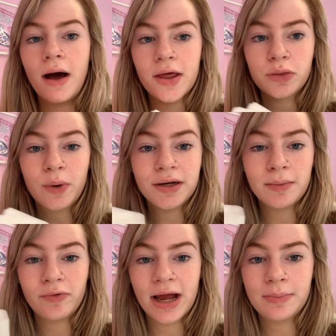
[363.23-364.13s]
I thought I'd
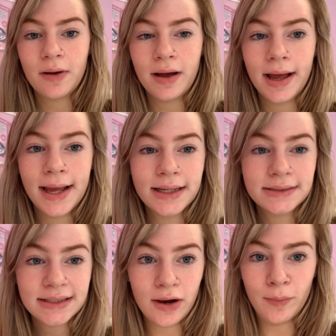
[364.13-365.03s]
upgrade my
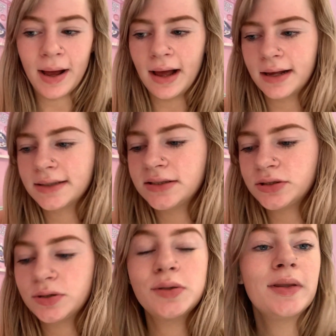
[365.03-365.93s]
cello bags
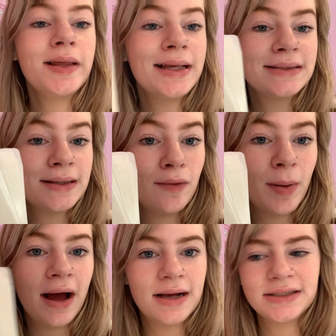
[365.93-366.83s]
to these little
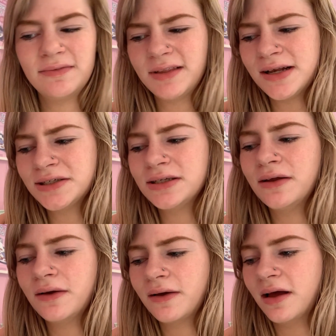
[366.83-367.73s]
bags. I think
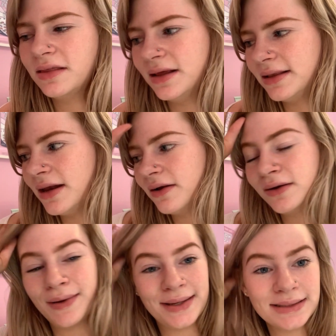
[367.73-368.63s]
they look
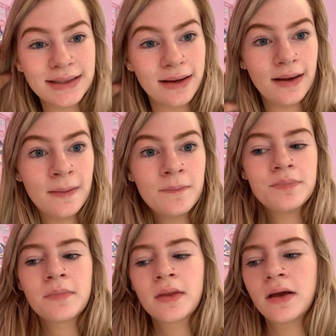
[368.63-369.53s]
nicer.
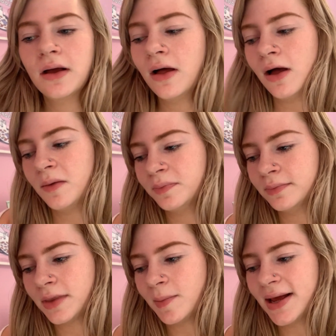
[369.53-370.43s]

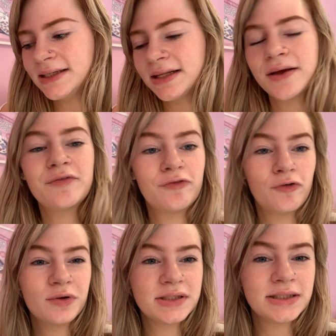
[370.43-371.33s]
They're basically like
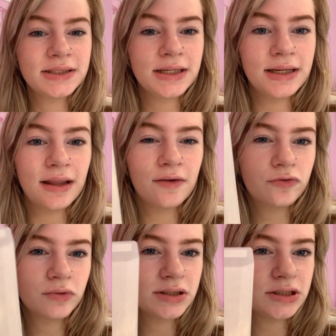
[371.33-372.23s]
frosty, like
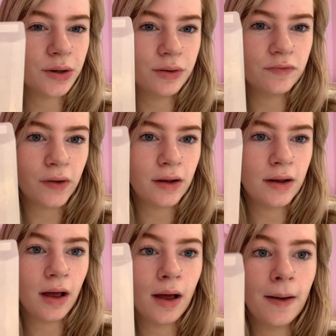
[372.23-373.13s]
frosted
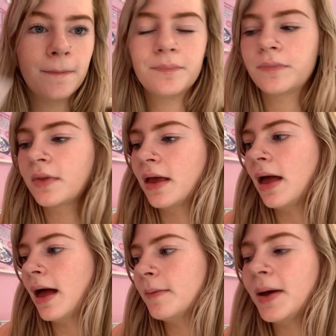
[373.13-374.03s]
over
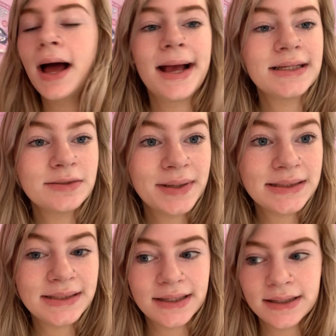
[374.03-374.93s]
bags, my
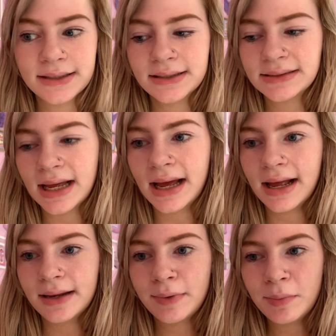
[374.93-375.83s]
stickers,
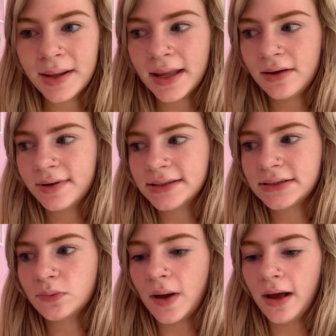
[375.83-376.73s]
and maybe my key rings
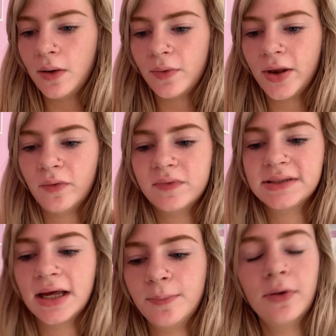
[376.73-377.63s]
as well. And then
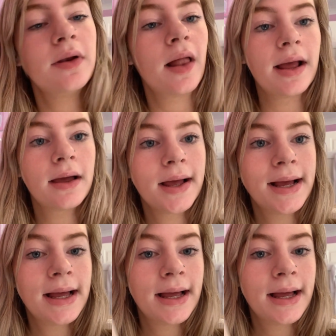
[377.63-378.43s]
obviously I'd put like